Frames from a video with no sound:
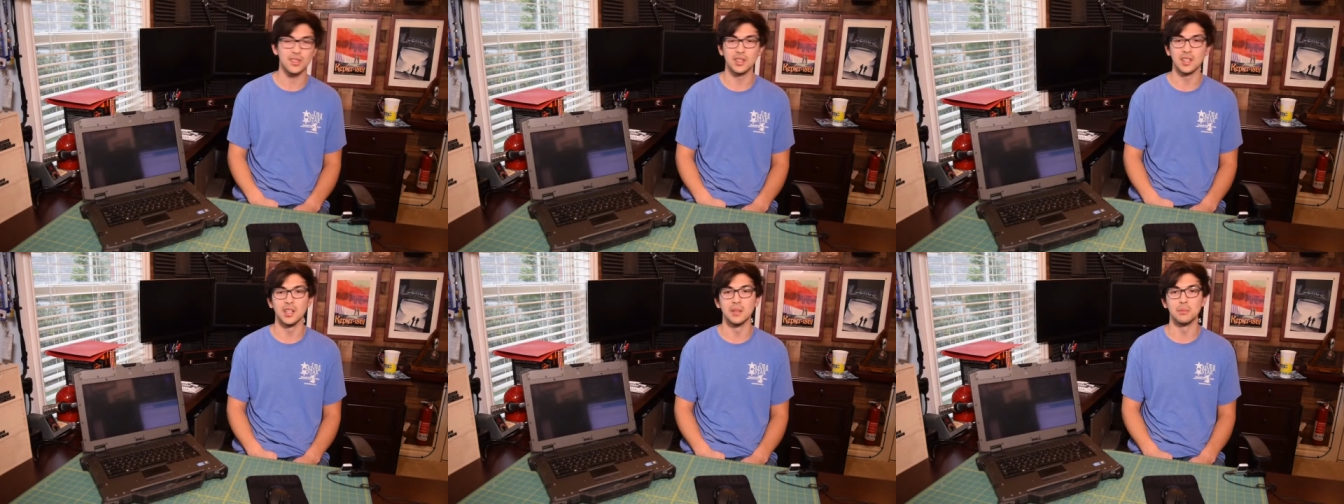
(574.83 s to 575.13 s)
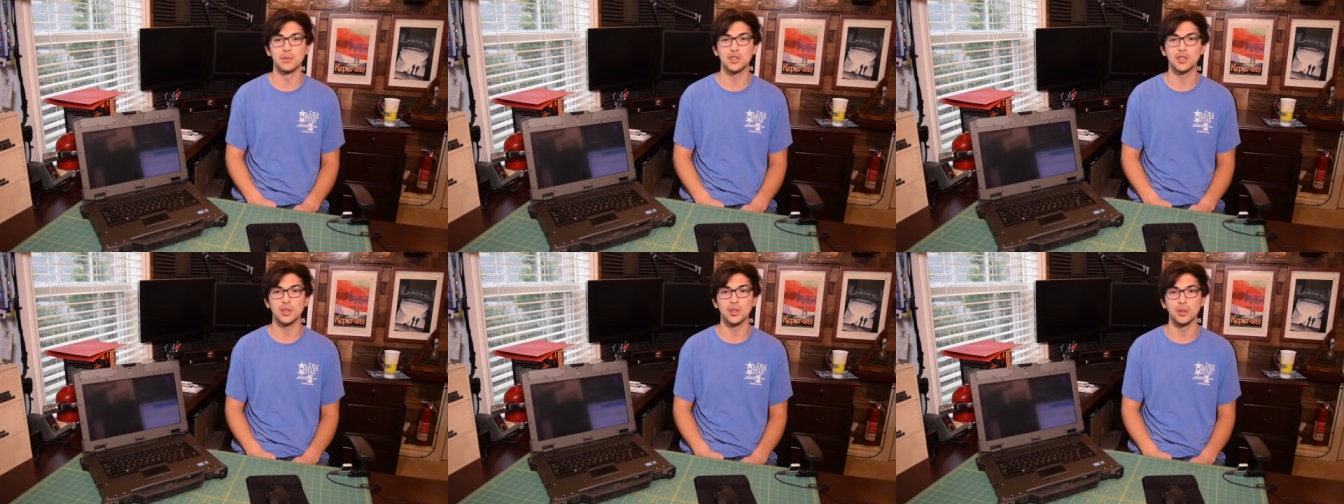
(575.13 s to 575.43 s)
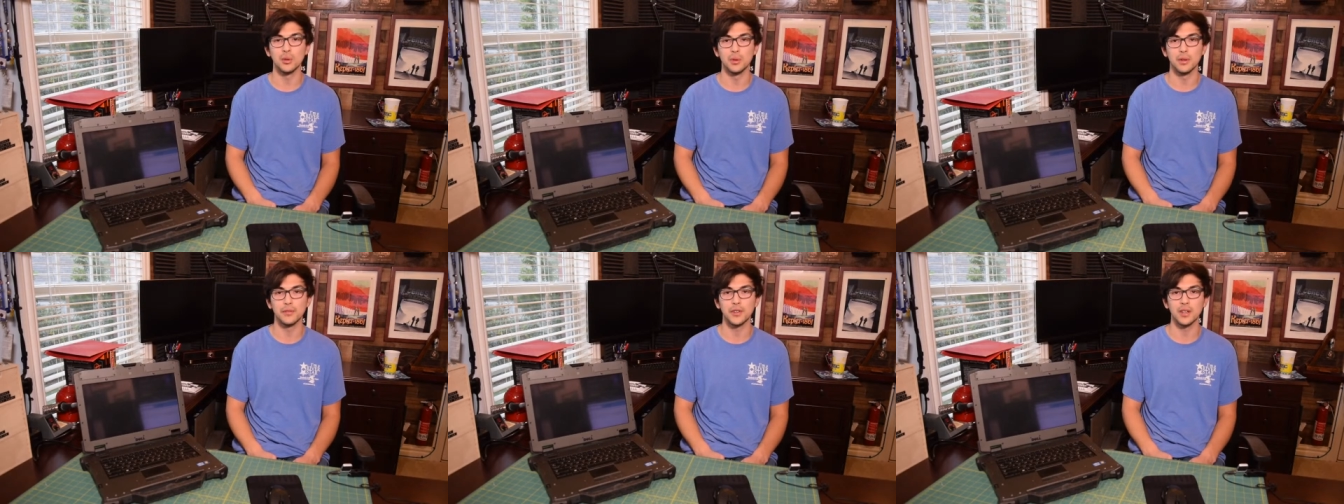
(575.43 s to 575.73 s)
Um,
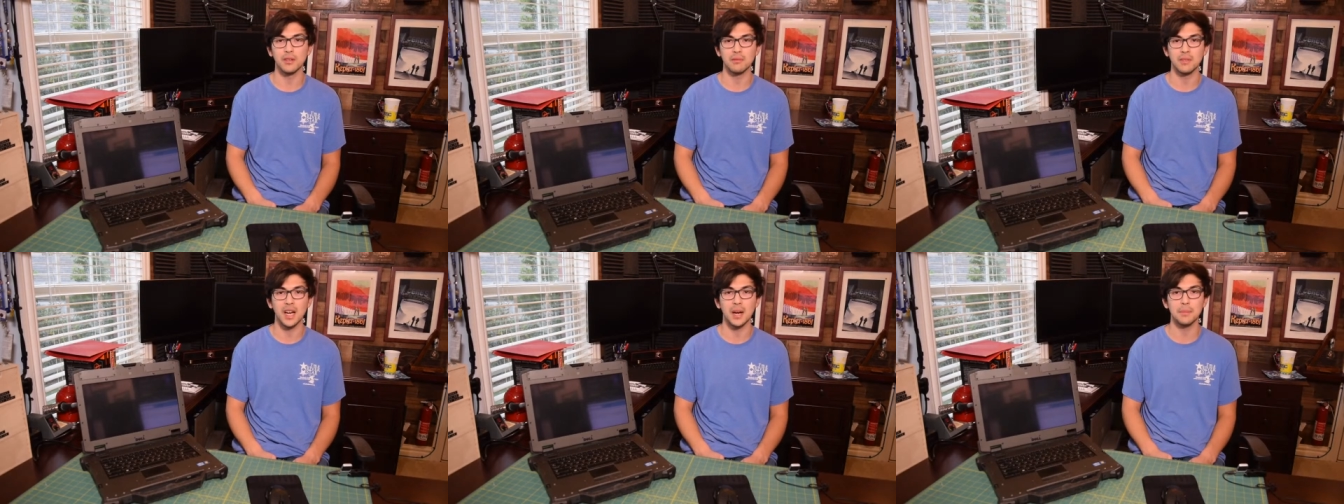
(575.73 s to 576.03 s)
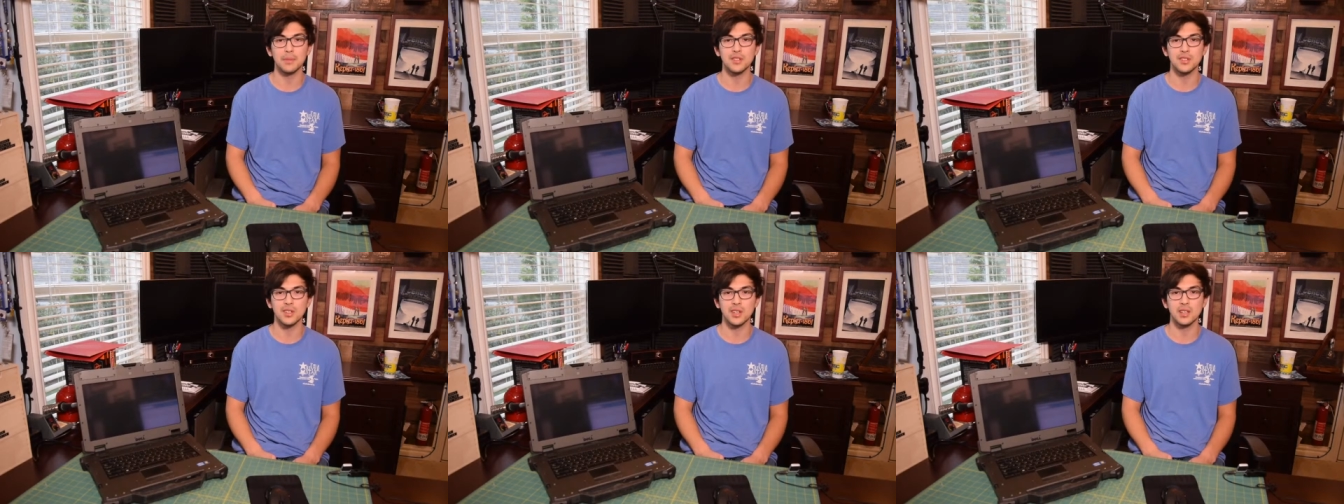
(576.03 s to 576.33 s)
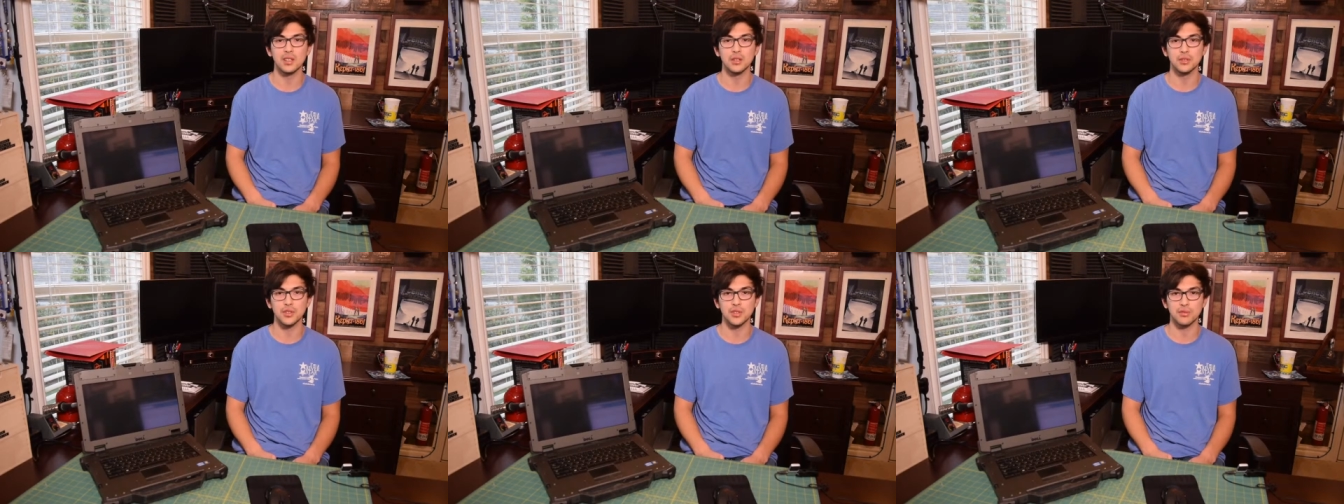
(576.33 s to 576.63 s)
so if it happens
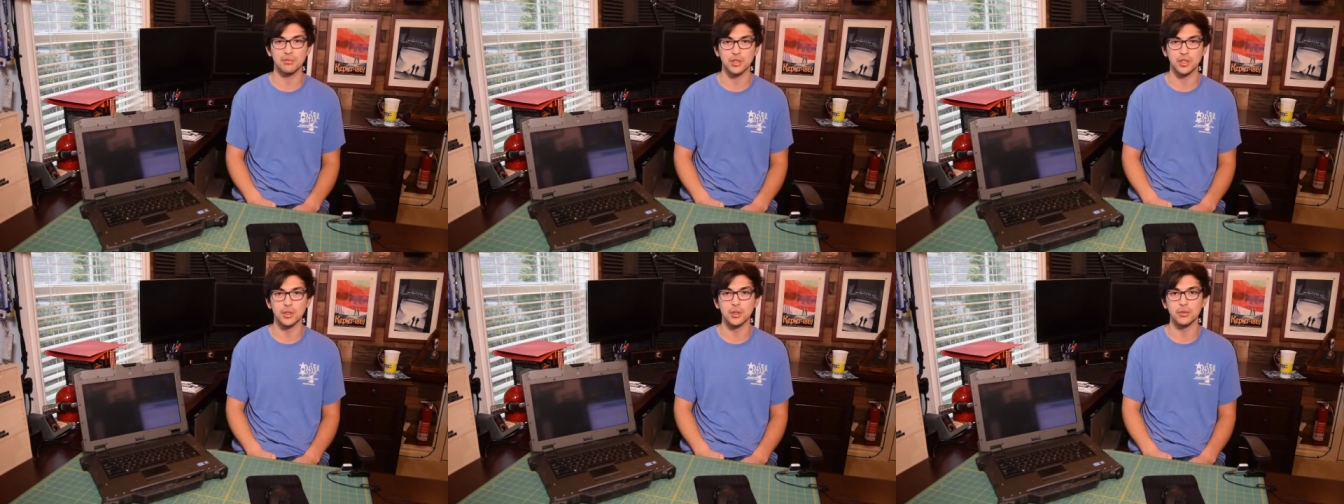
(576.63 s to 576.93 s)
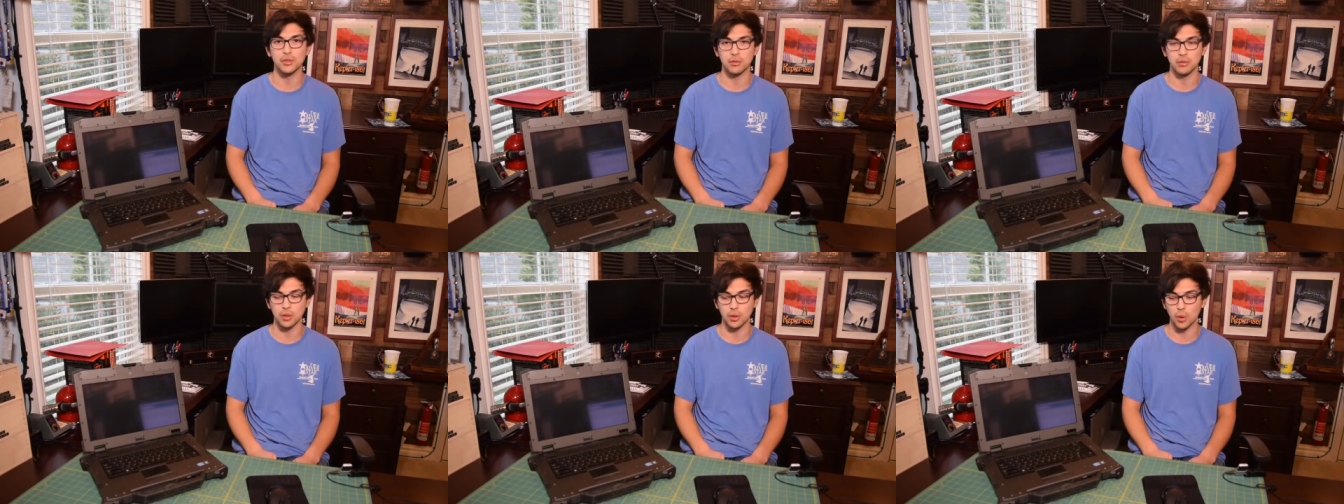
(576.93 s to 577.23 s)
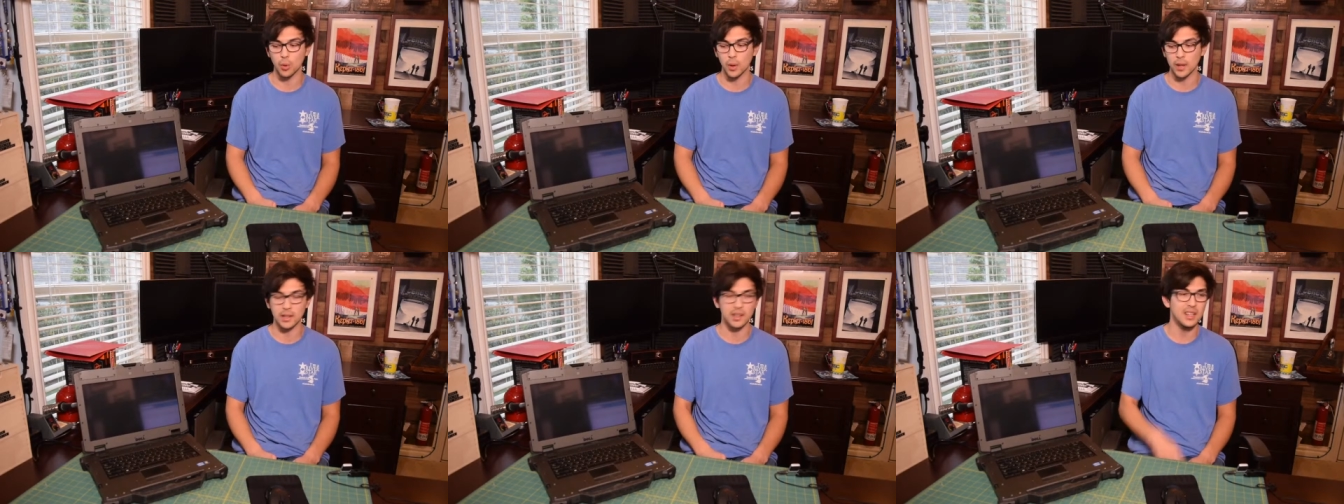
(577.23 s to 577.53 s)
again, I'll just run over real
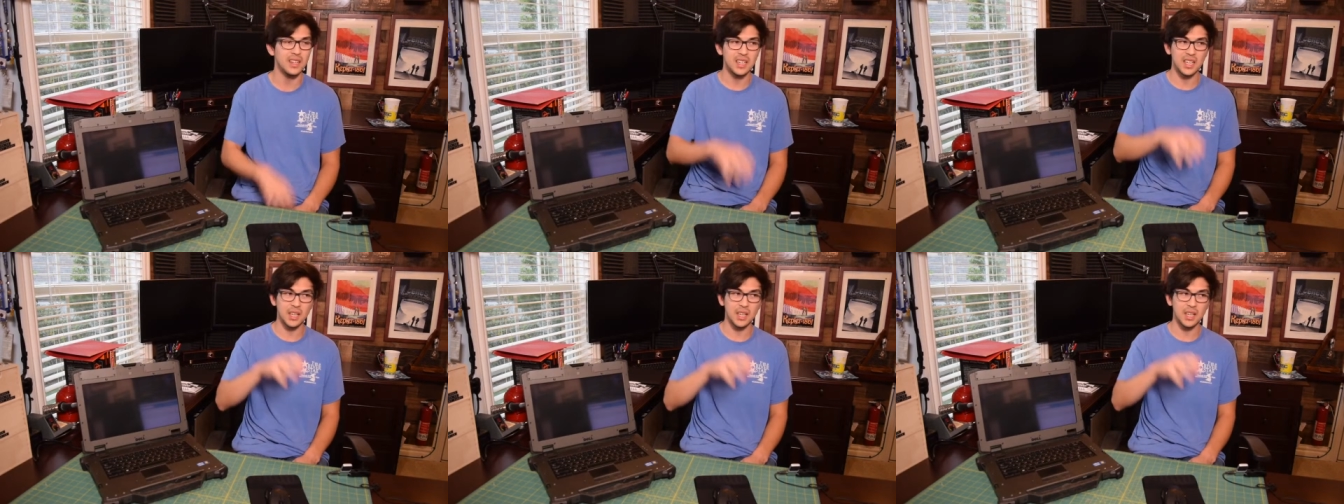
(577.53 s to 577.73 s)
quick